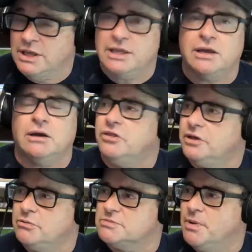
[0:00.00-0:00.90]
Yeah, I think
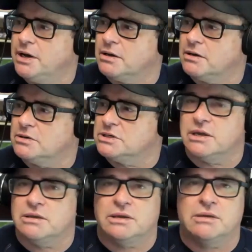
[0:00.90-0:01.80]
it was Mike.
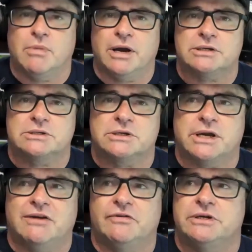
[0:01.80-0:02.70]
And Mike's
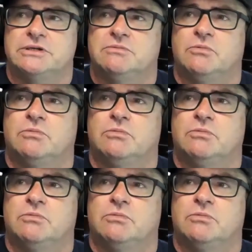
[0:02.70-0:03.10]
Caveney's.